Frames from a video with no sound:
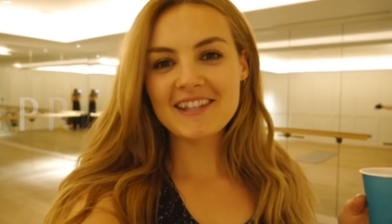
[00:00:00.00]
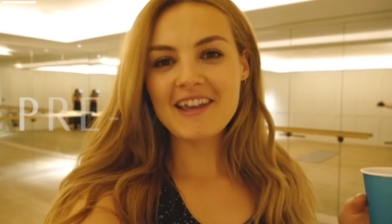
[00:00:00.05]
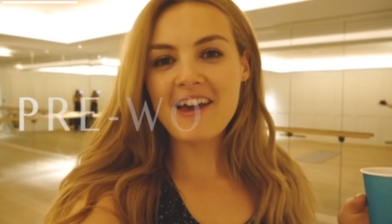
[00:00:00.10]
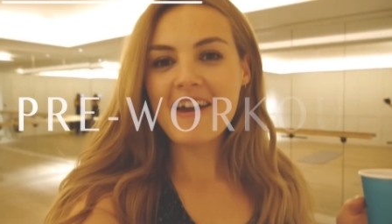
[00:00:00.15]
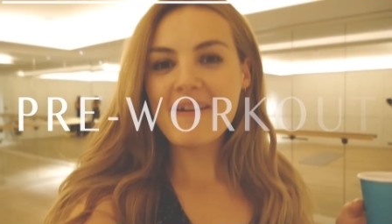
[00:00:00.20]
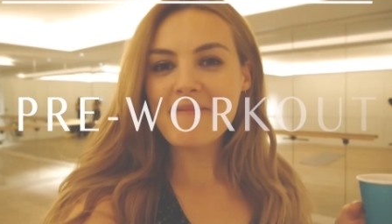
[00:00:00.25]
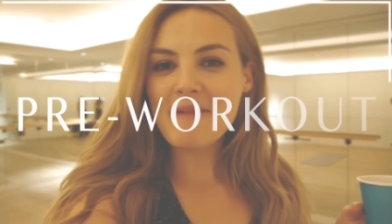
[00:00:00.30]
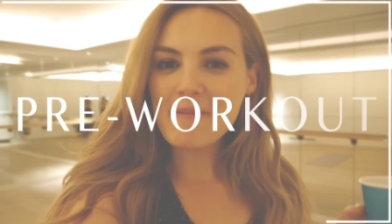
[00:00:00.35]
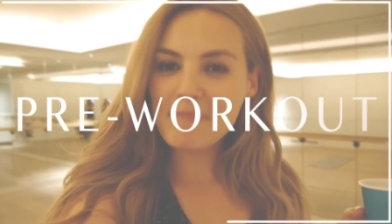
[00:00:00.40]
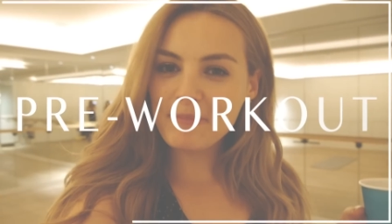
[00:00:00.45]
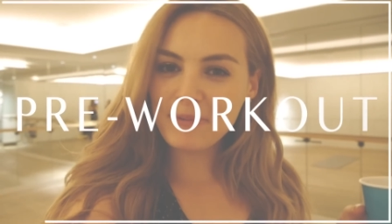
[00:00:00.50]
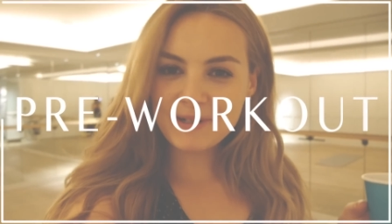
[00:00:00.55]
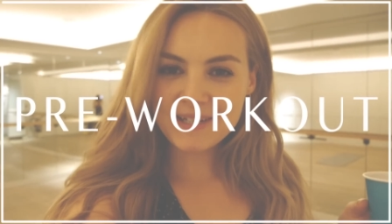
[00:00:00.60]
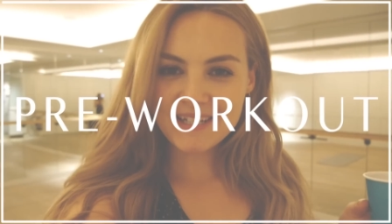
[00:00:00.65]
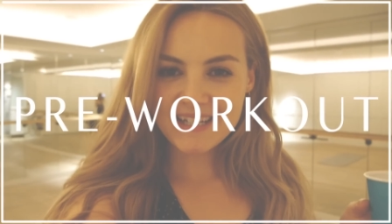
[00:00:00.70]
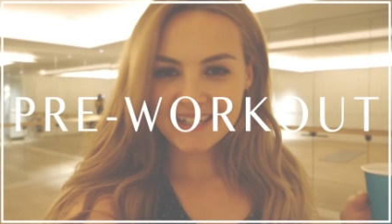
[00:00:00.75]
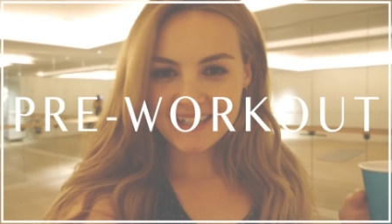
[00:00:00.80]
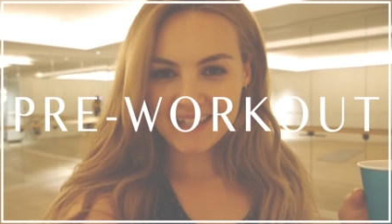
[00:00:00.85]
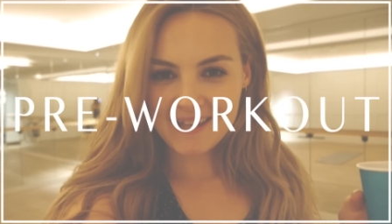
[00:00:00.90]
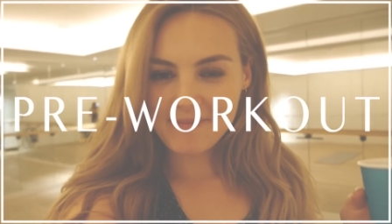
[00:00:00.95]
So I'm at
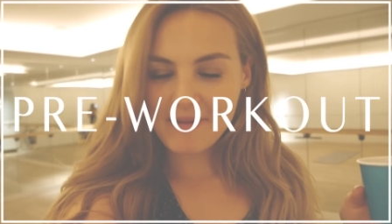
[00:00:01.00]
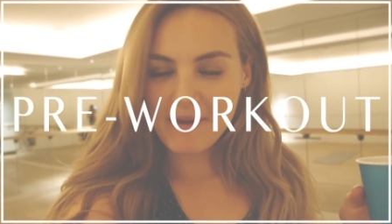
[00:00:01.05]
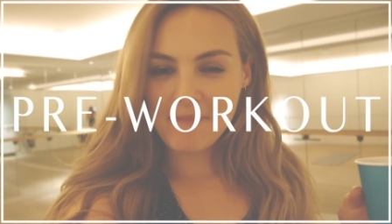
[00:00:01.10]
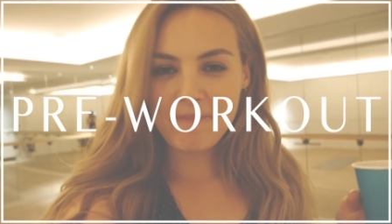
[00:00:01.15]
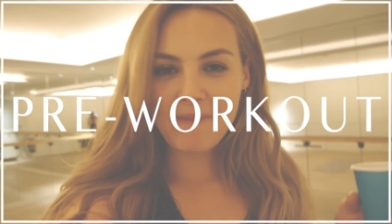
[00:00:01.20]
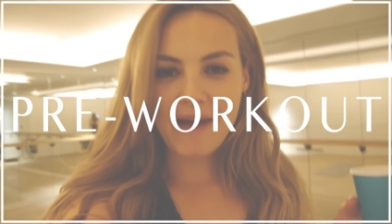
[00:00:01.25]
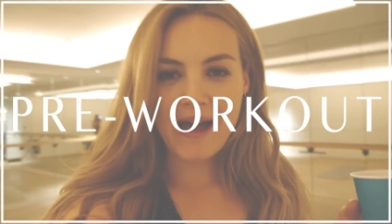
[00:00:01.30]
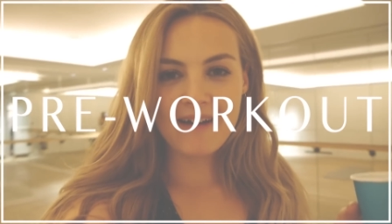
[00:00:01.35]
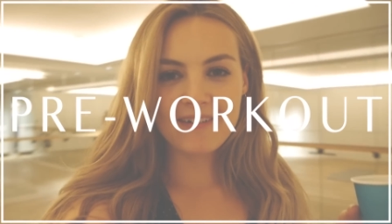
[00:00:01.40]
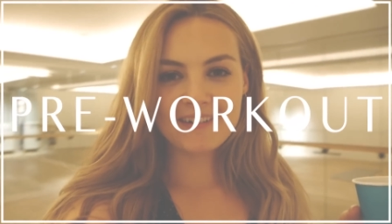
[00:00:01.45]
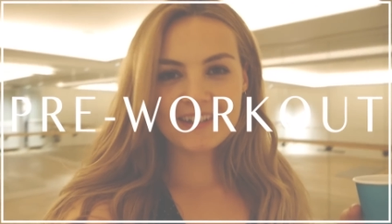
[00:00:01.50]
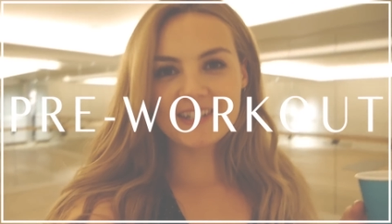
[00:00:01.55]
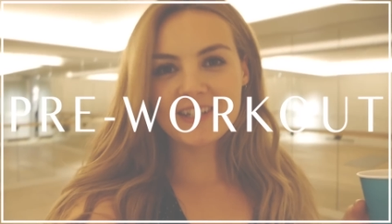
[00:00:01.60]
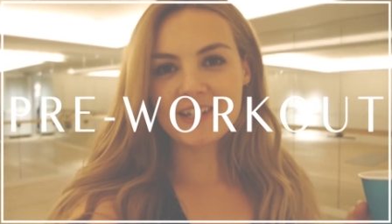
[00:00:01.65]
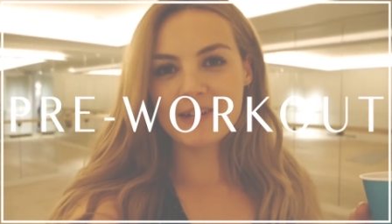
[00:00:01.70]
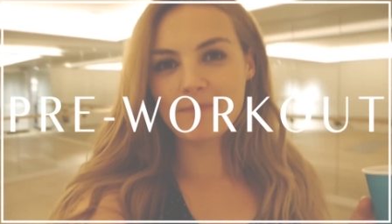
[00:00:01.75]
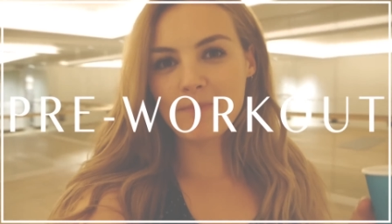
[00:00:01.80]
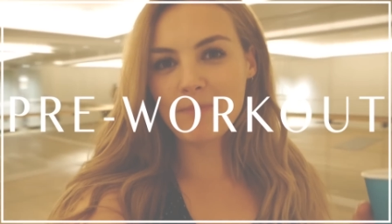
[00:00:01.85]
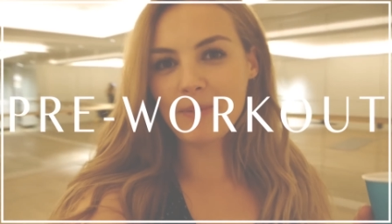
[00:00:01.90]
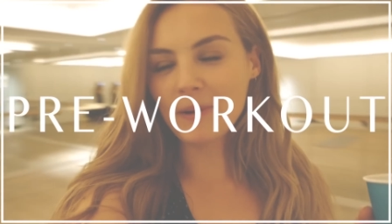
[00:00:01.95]
Bodyism, about
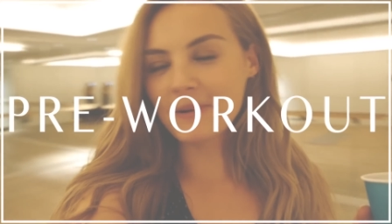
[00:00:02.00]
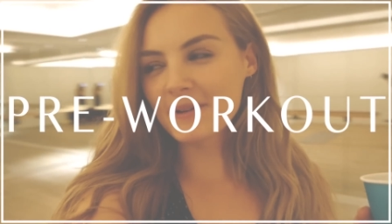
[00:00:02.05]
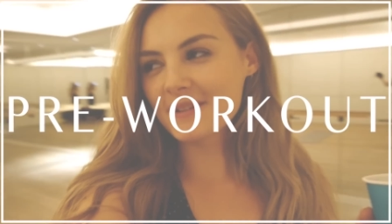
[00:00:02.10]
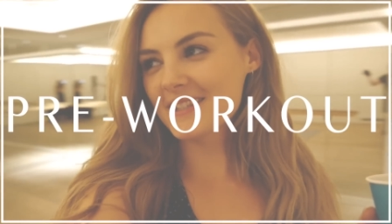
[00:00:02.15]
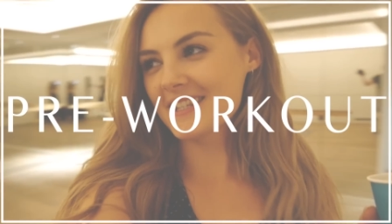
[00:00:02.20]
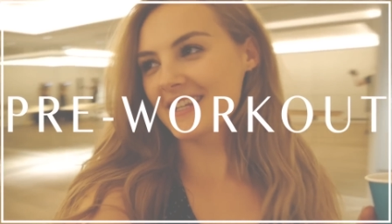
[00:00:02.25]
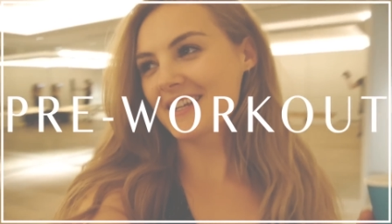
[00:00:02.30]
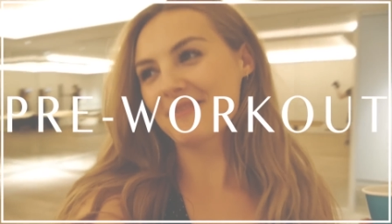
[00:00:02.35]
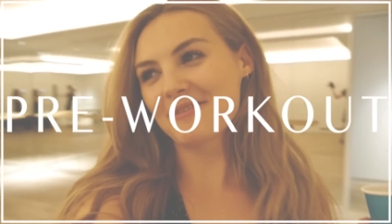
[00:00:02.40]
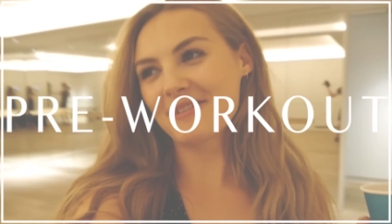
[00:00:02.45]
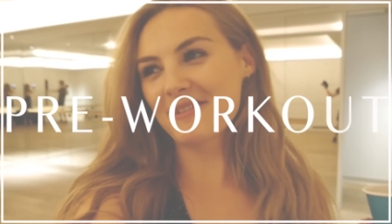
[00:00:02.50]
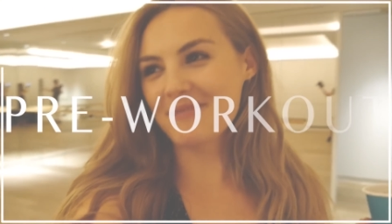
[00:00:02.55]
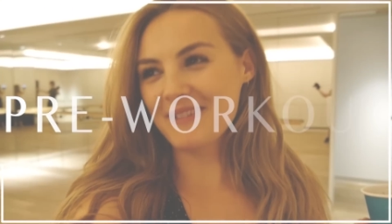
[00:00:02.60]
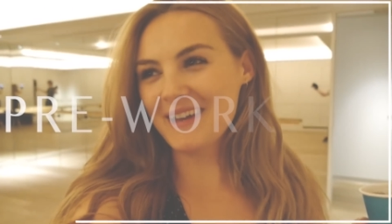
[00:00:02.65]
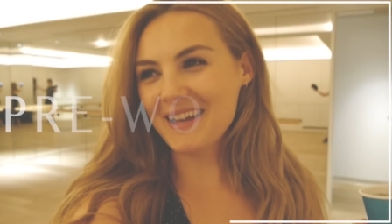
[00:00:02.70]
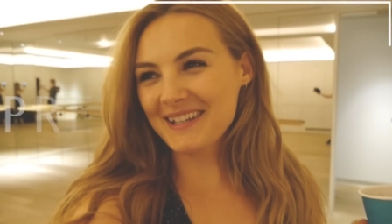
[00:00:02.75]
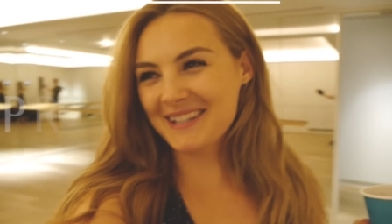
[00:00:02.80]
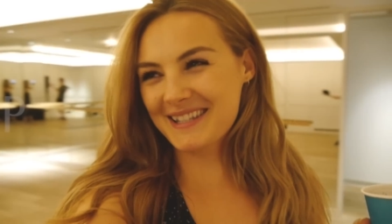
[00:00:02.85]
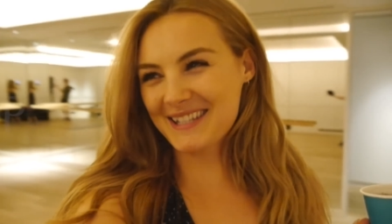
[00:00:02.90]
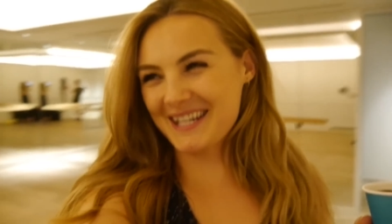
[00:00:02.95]
to do boxing for the
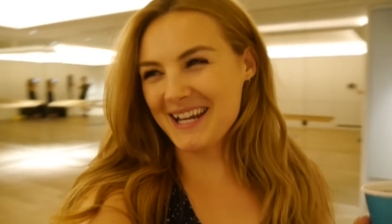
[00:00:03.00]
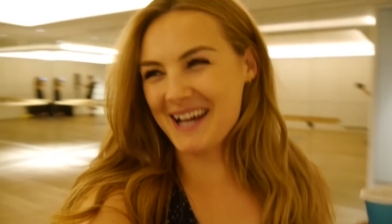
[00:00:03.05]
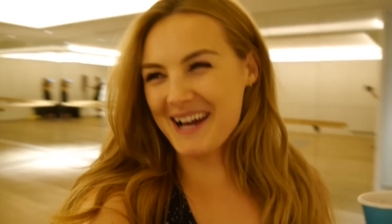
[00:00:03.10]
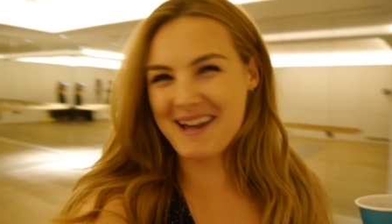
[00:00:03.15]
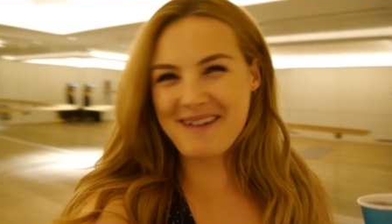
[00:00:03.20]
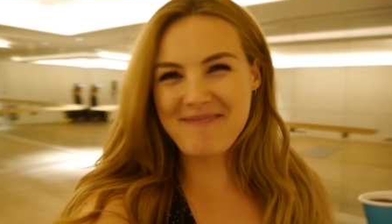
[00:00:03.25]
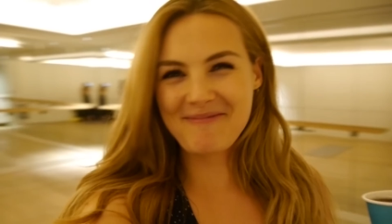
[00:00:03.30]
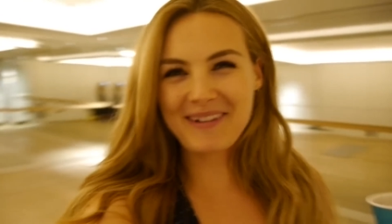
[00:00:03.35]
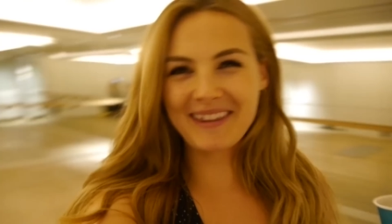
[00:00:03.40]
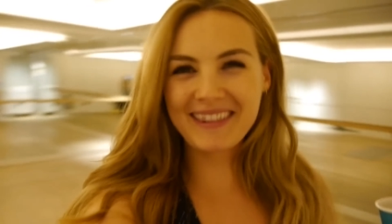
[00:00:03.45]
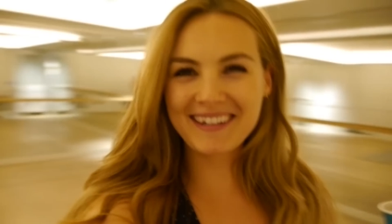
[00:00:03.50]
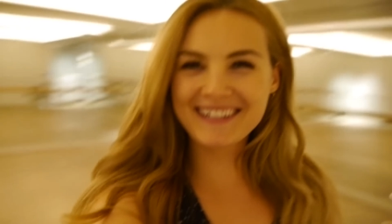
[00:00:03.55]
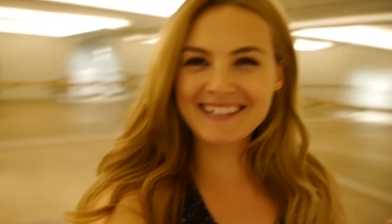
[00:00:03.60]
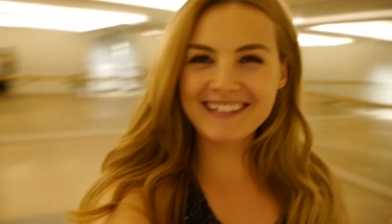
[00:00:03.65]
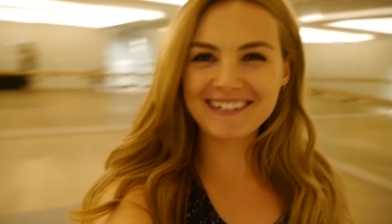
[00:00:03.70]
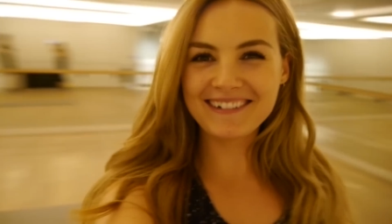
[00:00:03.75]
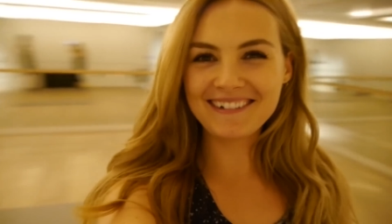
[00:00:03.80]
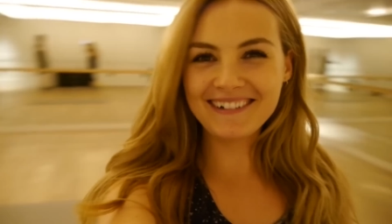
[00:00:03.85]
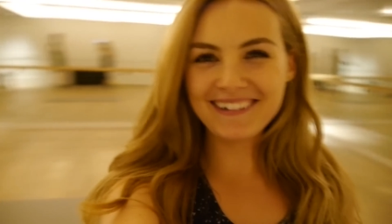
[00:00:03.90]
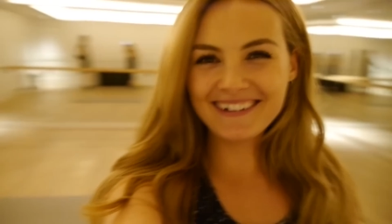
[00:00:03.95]
first time with
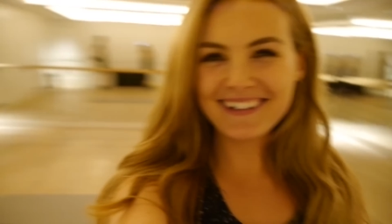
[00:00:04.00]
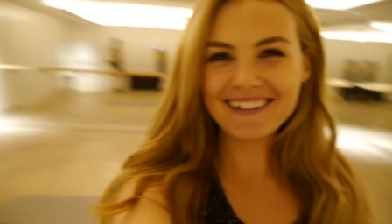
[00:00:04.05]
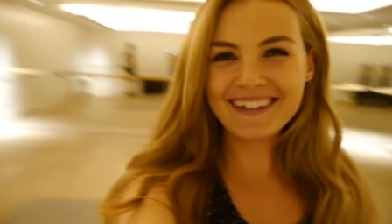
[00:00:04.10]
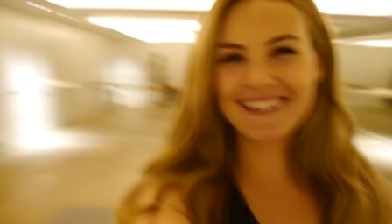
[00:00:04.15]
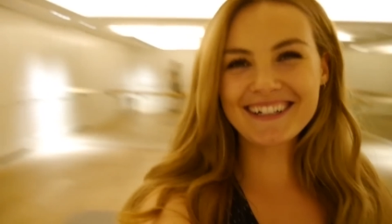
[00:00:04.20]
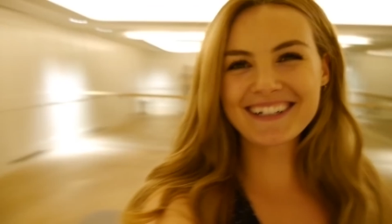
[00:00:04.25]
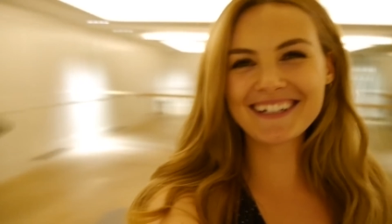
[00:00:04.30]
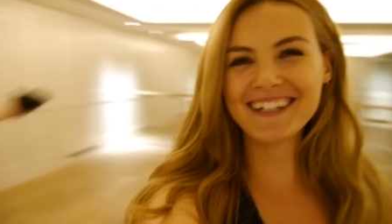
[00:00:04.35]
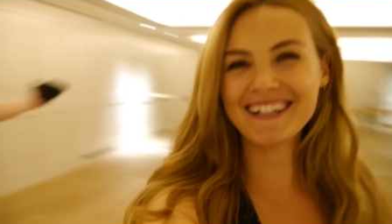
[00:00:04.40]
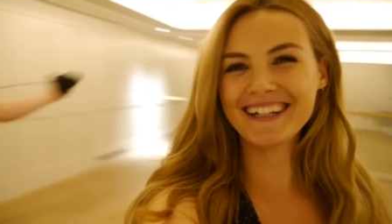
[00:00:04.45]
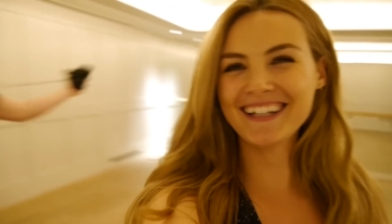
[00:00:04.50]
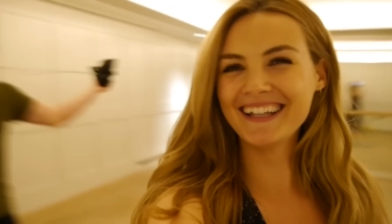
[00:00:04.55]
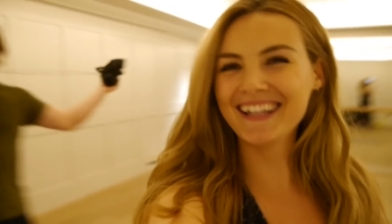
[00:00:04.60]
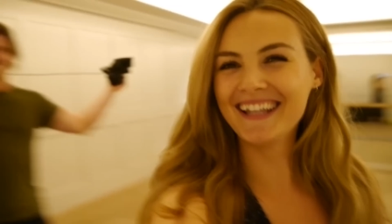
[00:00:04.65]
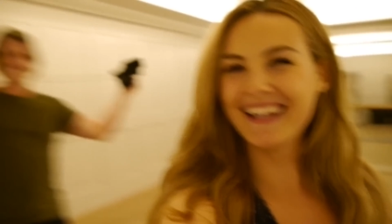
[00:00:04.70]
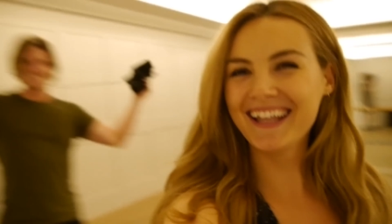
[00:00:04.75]
George.